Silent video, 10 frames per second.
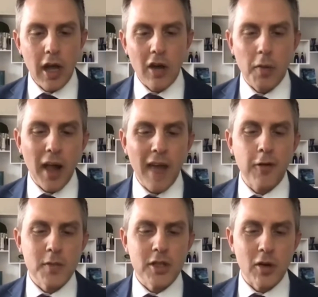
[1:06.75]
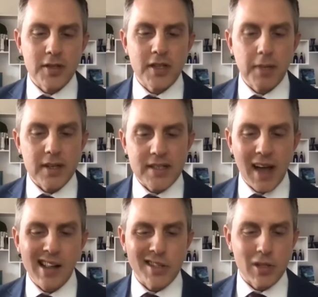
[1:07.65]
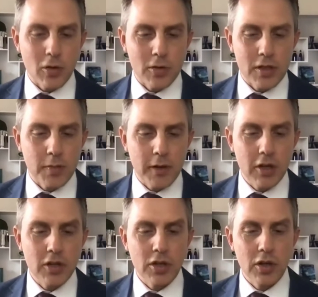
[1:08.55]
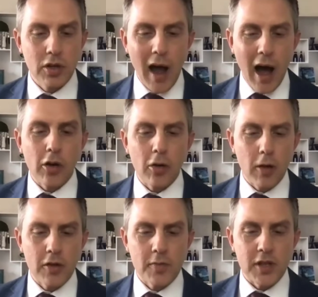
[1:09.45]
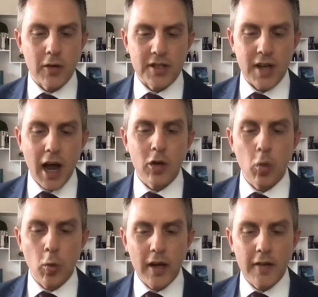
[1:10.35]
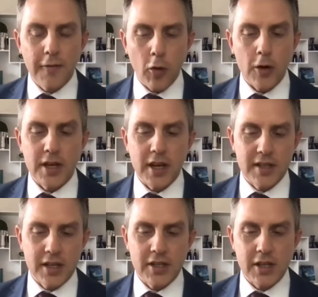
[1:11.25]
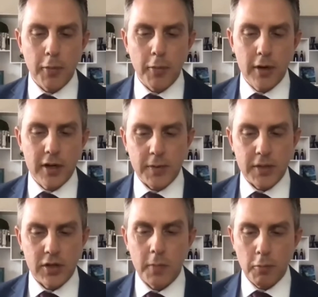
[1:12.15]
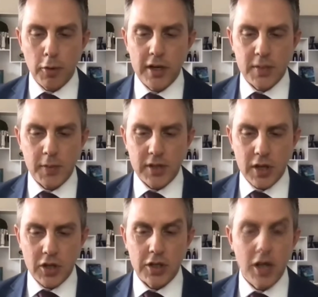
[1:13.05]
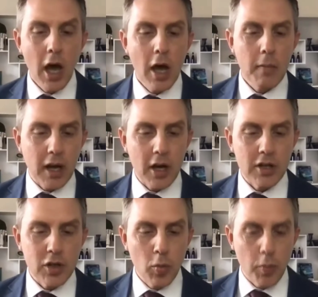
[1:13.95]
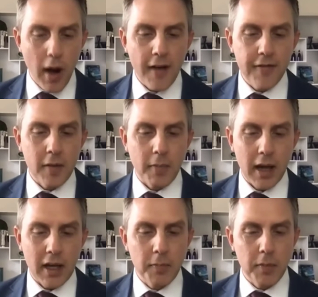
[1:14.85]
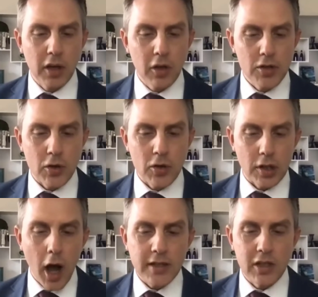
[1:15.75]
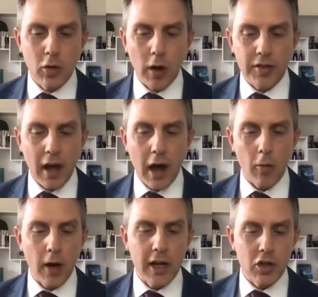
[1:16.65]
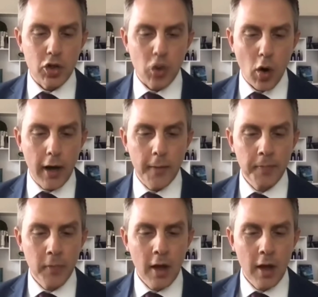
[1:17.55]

Yet your platforms don't simply silence certain speech. Your algorithms are designed to reinforce existing predispositions because you profit by keeping users locked into what they already enjoy.